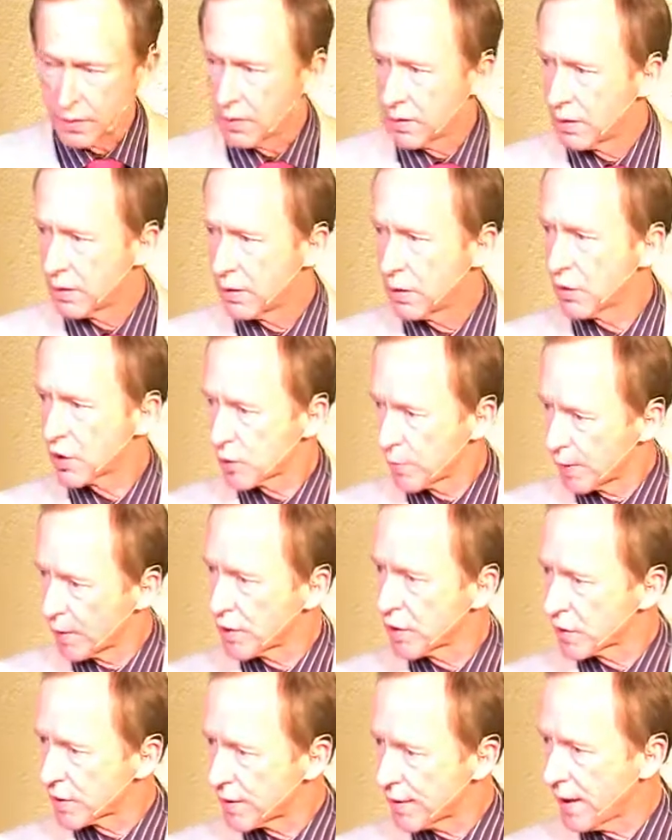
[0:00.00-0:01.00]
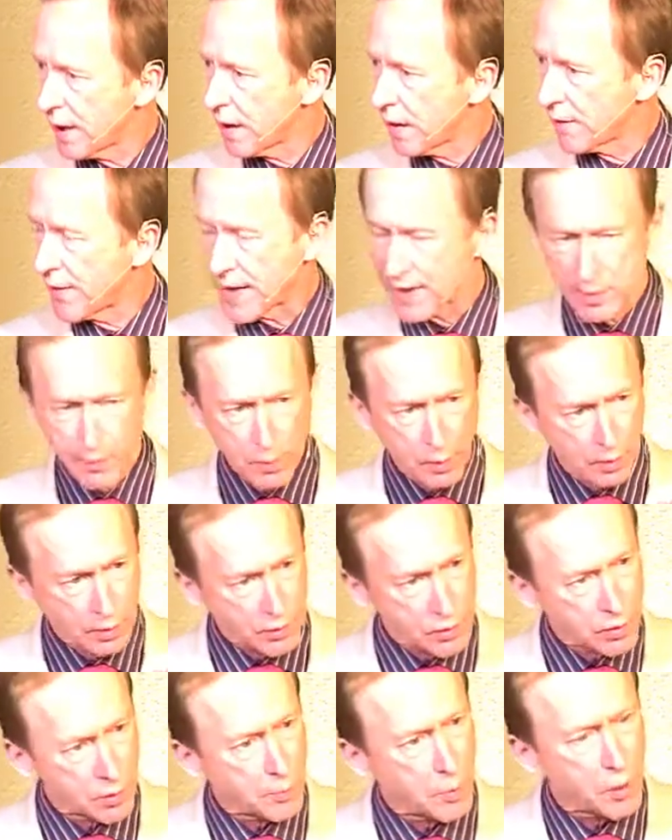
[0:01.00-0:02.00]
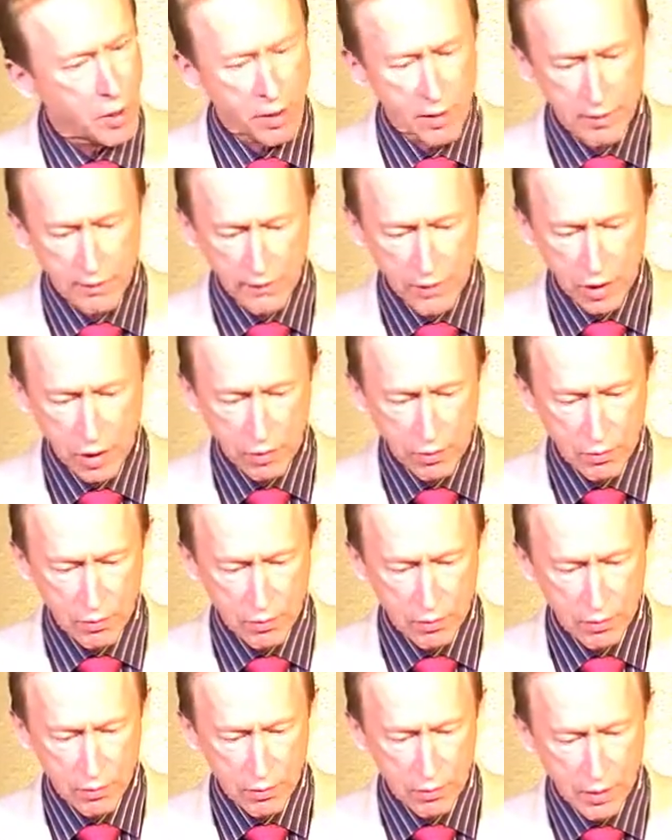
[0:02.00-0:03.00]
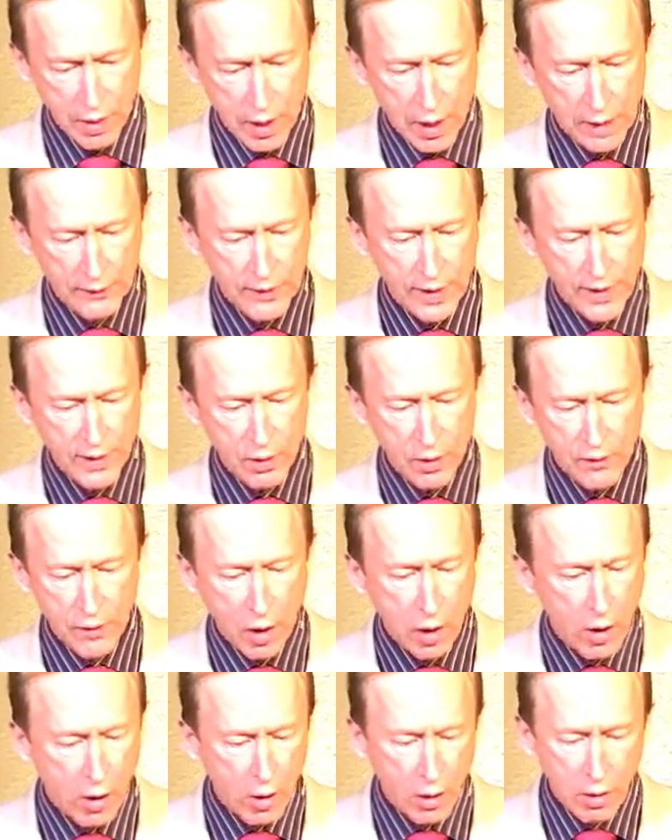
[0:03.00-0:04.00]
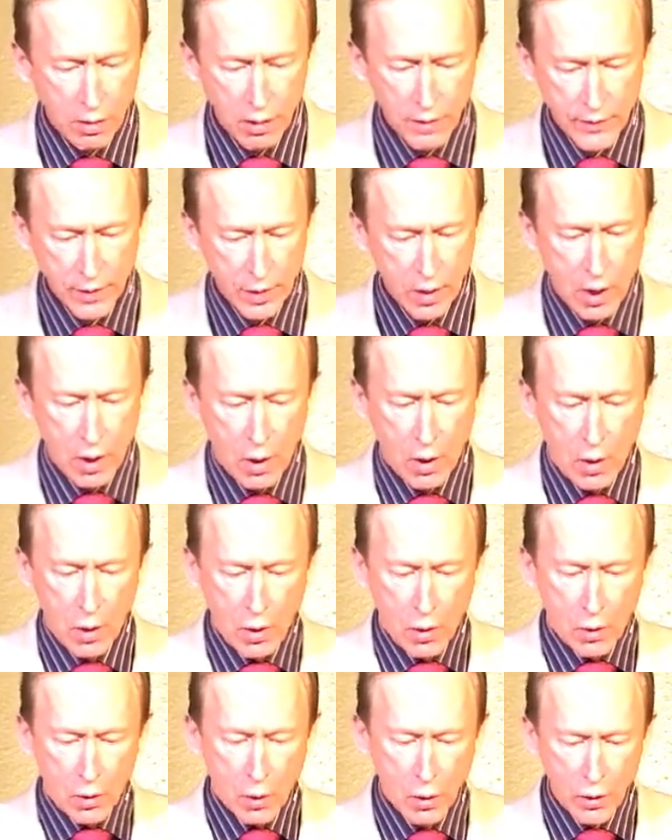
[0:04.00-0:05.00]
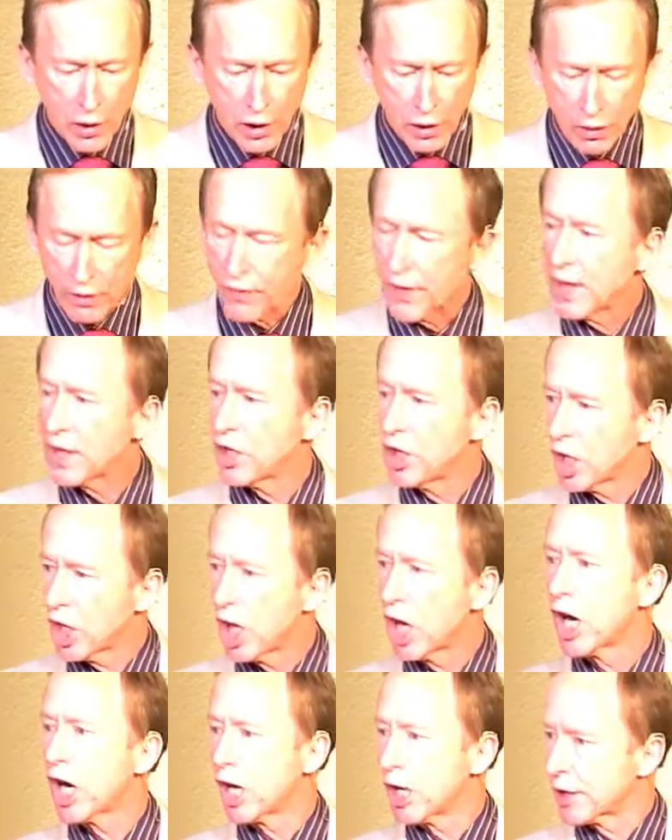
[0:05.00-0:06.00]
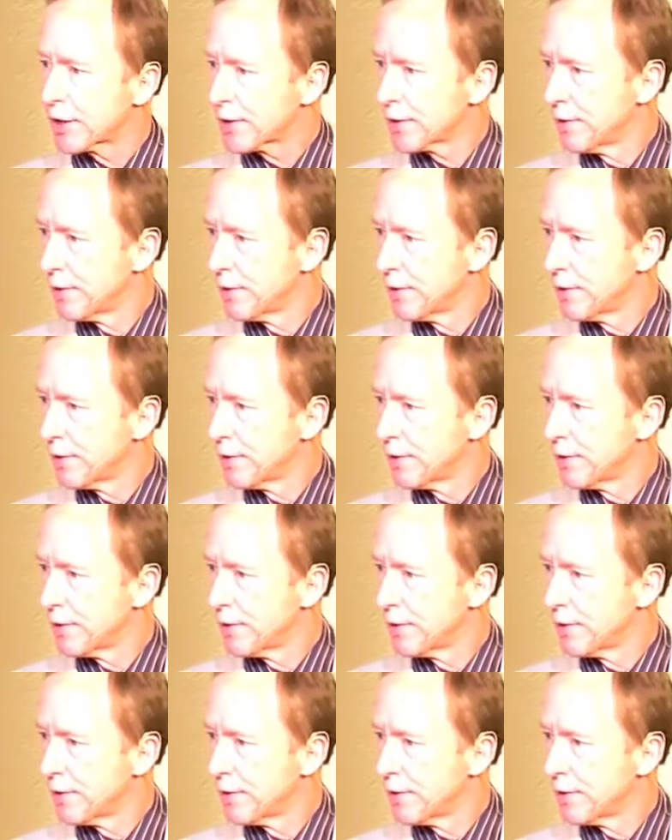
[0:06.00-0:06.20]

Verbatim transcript: your spiritual self, that spiritual part of you, of letting go of all of the who do you think you are. It's